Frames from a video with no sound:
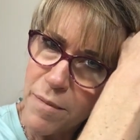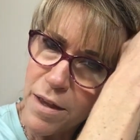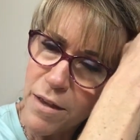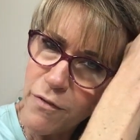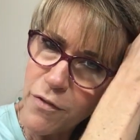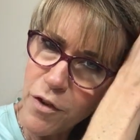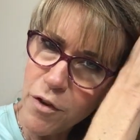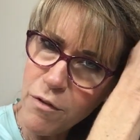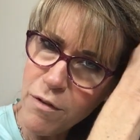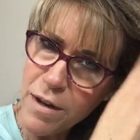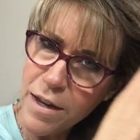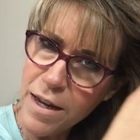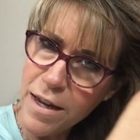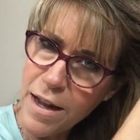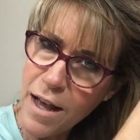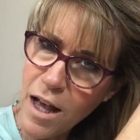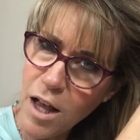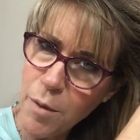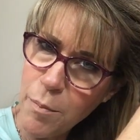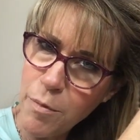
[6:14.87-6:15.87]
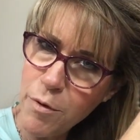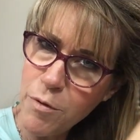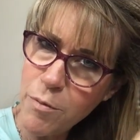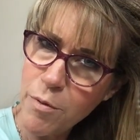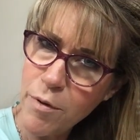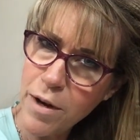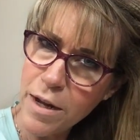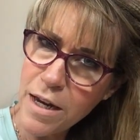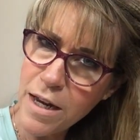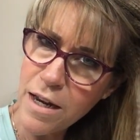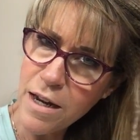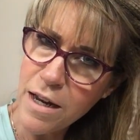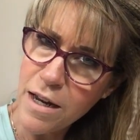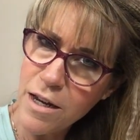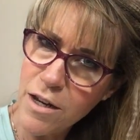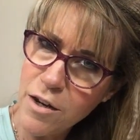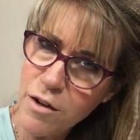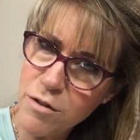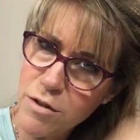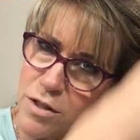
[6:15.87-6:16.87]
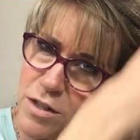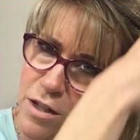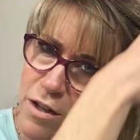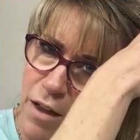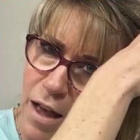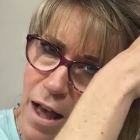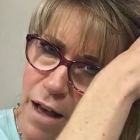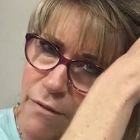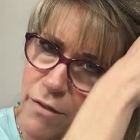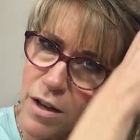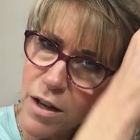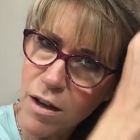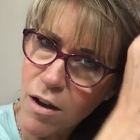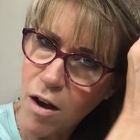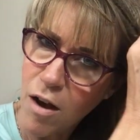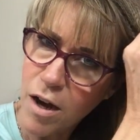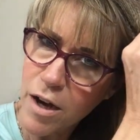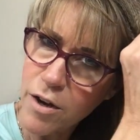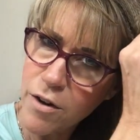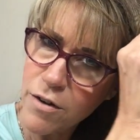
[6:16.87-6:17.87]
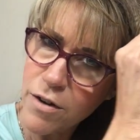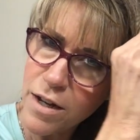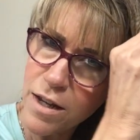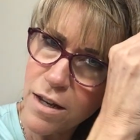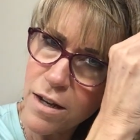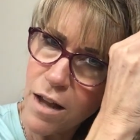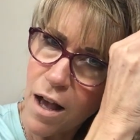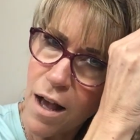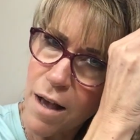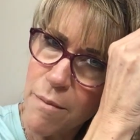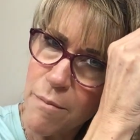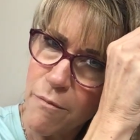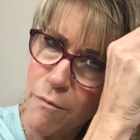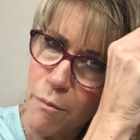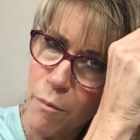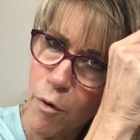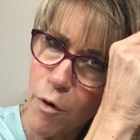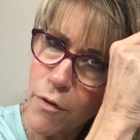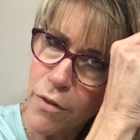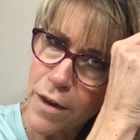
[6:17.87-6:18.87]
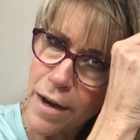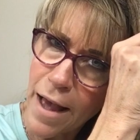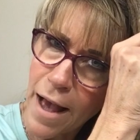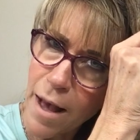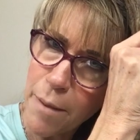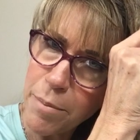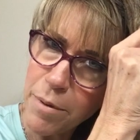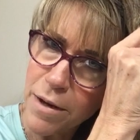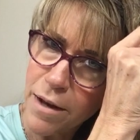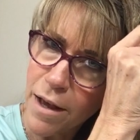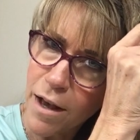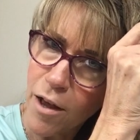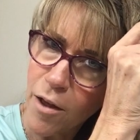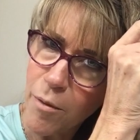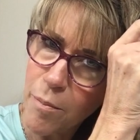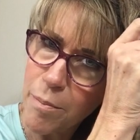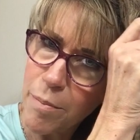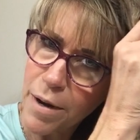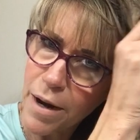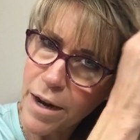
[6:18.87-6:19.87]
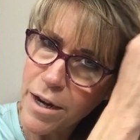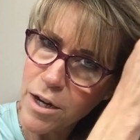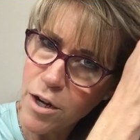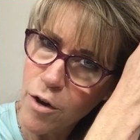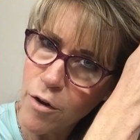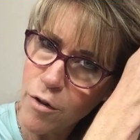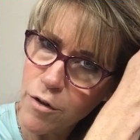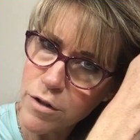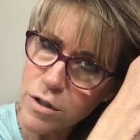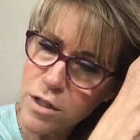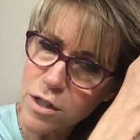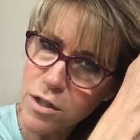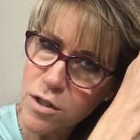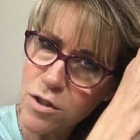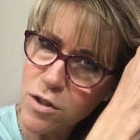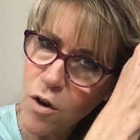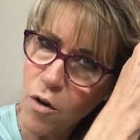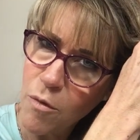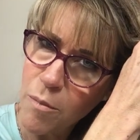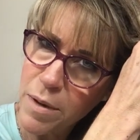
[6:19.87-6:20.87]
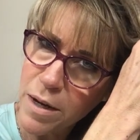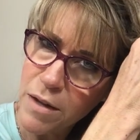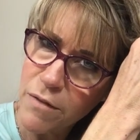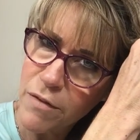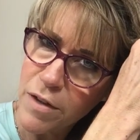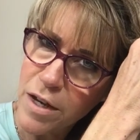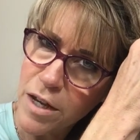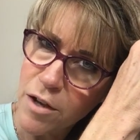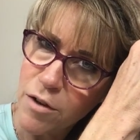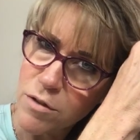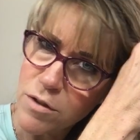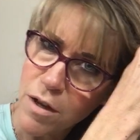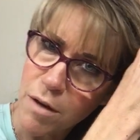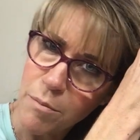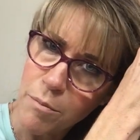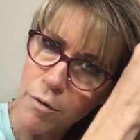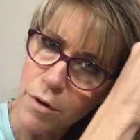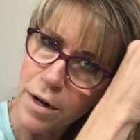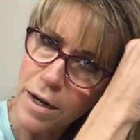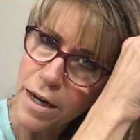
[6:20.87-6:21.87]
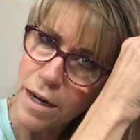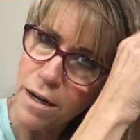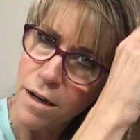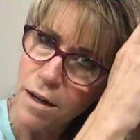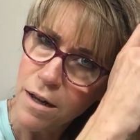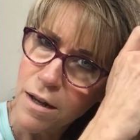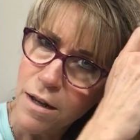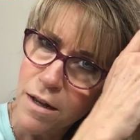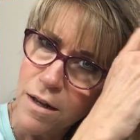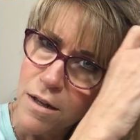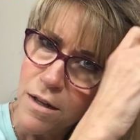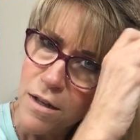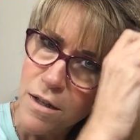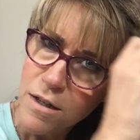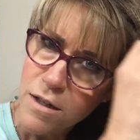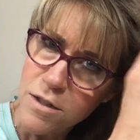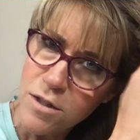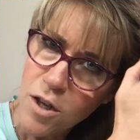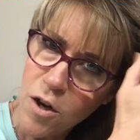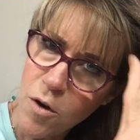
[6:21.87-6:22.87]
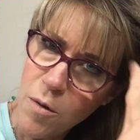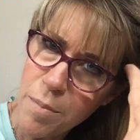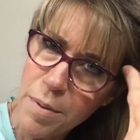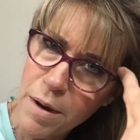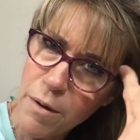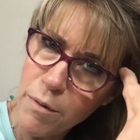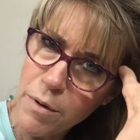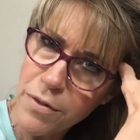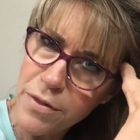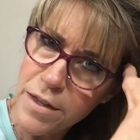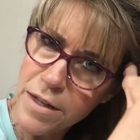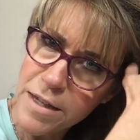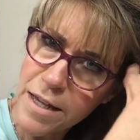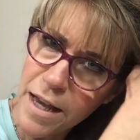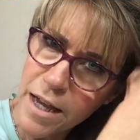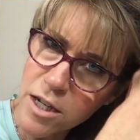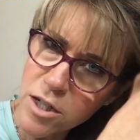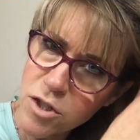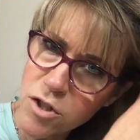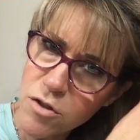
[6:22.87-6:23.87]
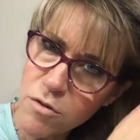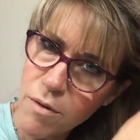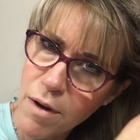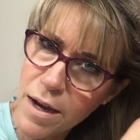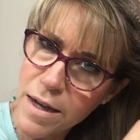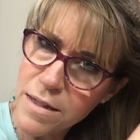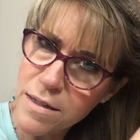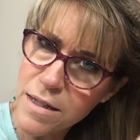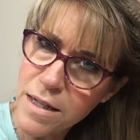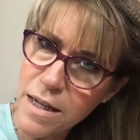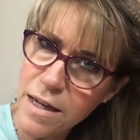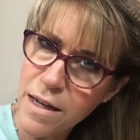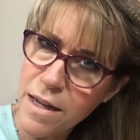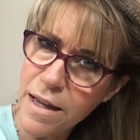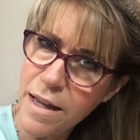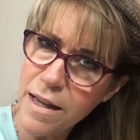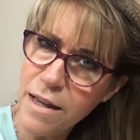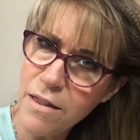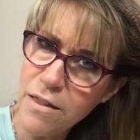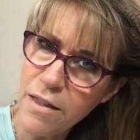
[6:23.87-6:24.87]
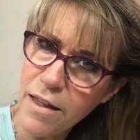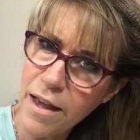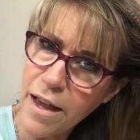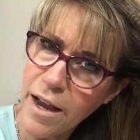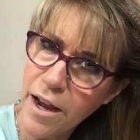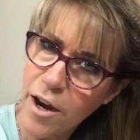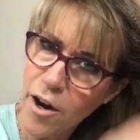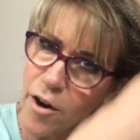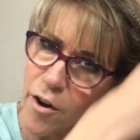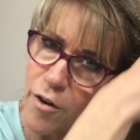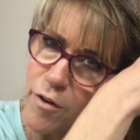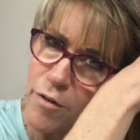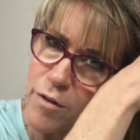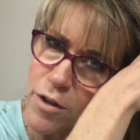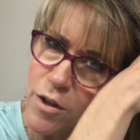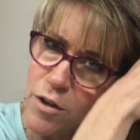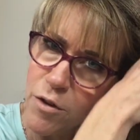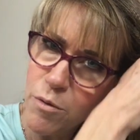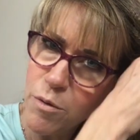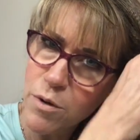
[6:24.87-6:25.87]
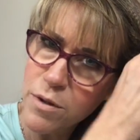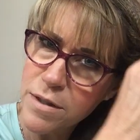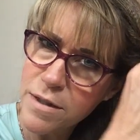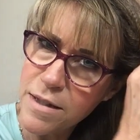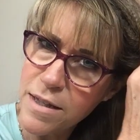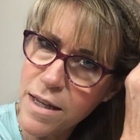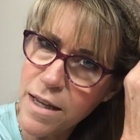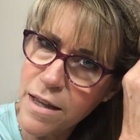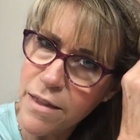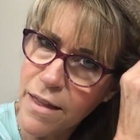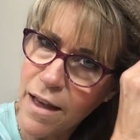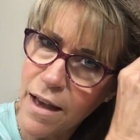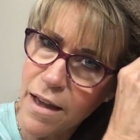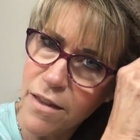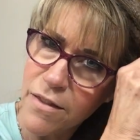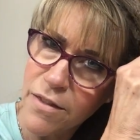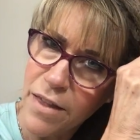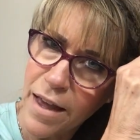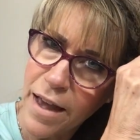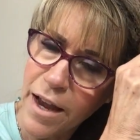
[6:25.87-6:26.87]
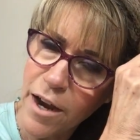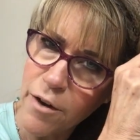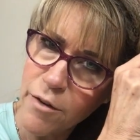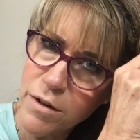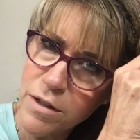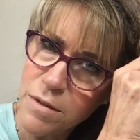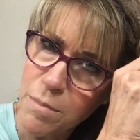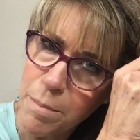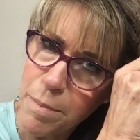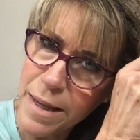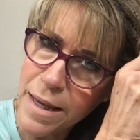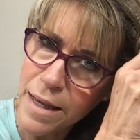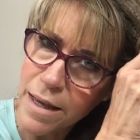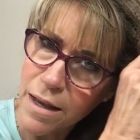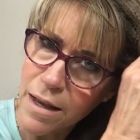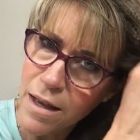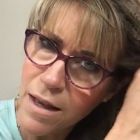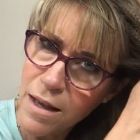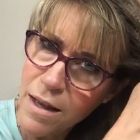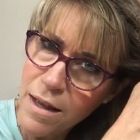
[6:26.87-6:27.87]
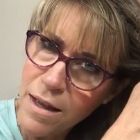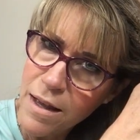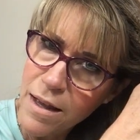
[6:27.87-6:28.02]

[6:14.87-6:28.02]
If you need help with braiding and you still haven't conquered it, I'm more than happy to help, but I know there's just so many videos on braiding. So, but with the texturizing in the hair, you will see that the hair is big.